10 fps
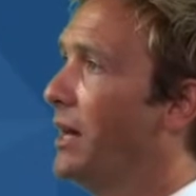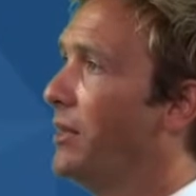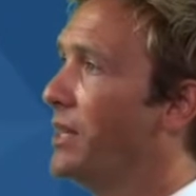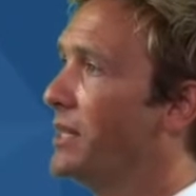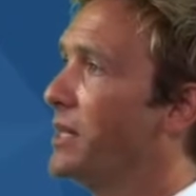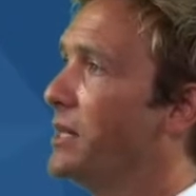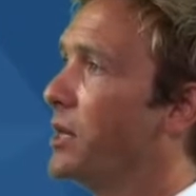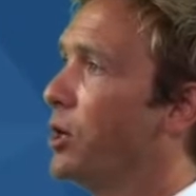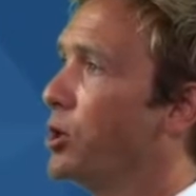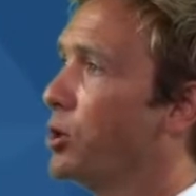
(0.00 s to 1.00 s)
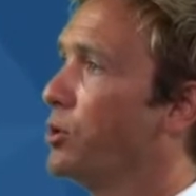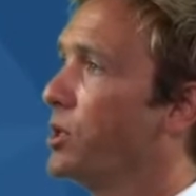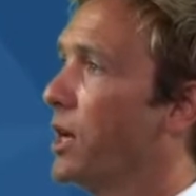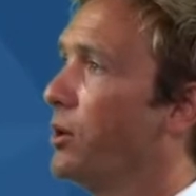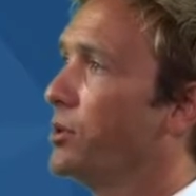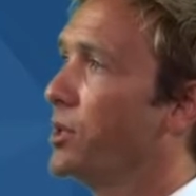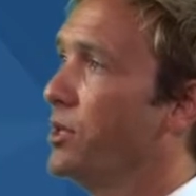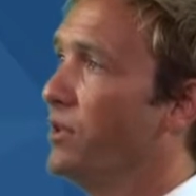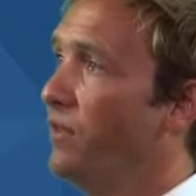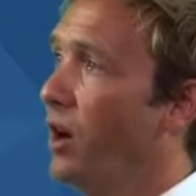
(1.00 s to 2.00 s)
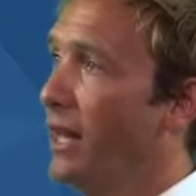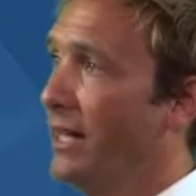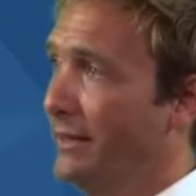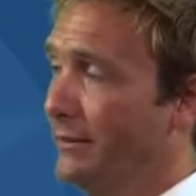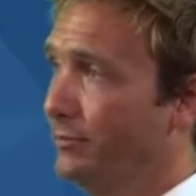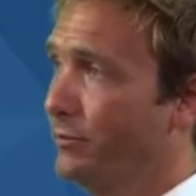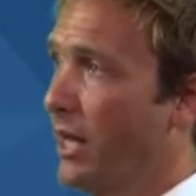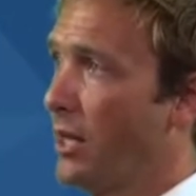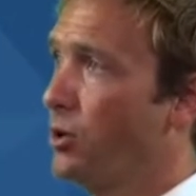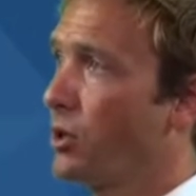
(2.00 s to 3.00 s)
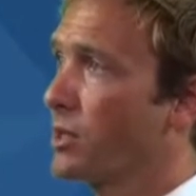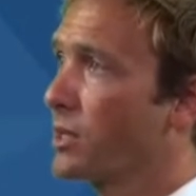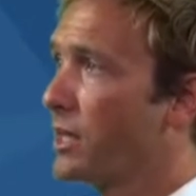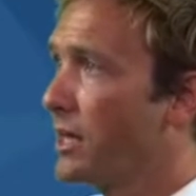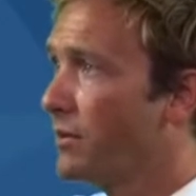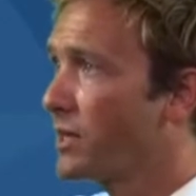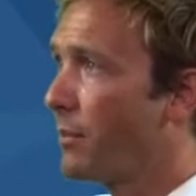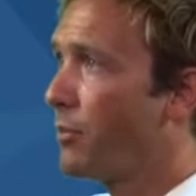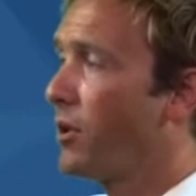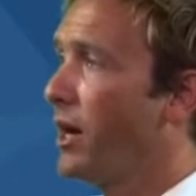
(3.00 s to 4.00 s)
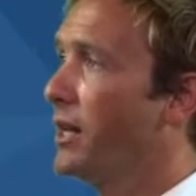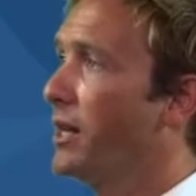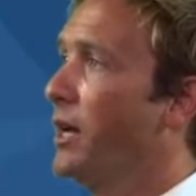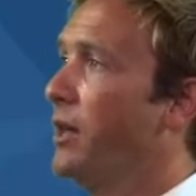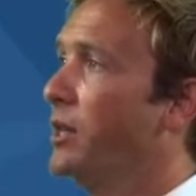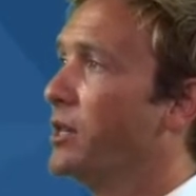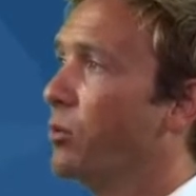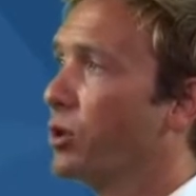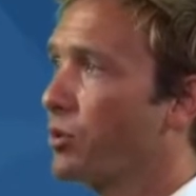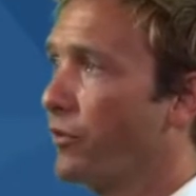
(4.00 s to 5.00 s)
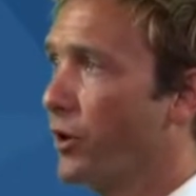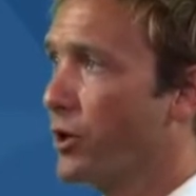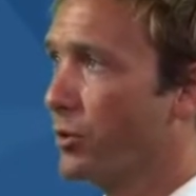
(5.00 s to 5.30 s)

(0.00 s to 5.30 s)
This is 2 cells dividing, and you can see they've separated. These are what's referred to